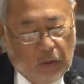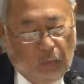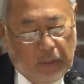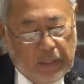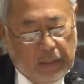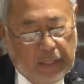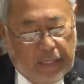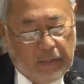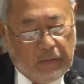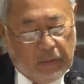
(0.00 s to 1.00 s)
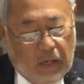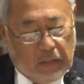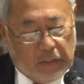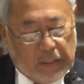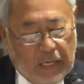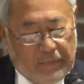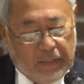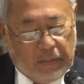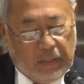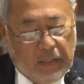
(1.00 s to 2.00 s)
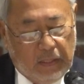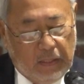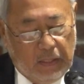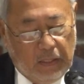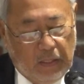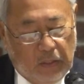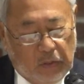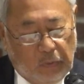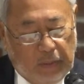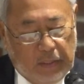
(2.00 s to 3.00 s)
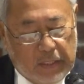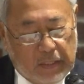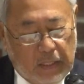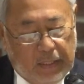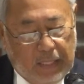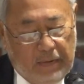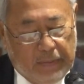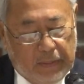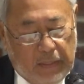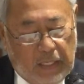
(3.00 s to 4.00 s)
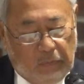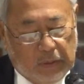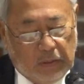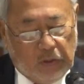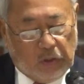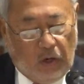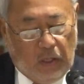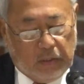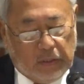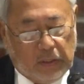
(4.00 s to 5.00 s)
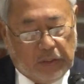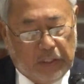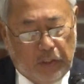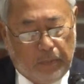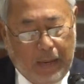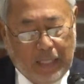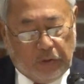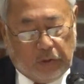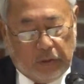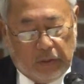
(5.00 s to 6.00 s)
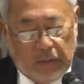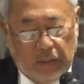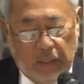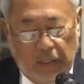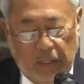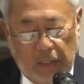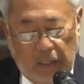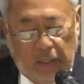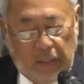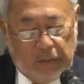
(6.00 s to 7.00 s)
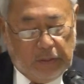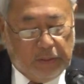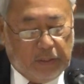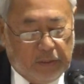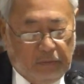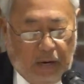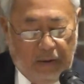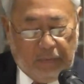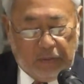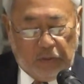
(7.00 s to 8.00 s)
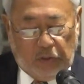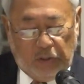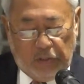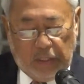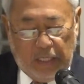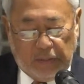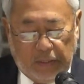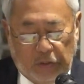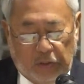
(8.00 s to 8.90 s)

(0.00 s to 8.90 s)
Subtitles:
1 year later, on August 7th, 2011, he was installed as a senior pastor. Since his arrival, the church has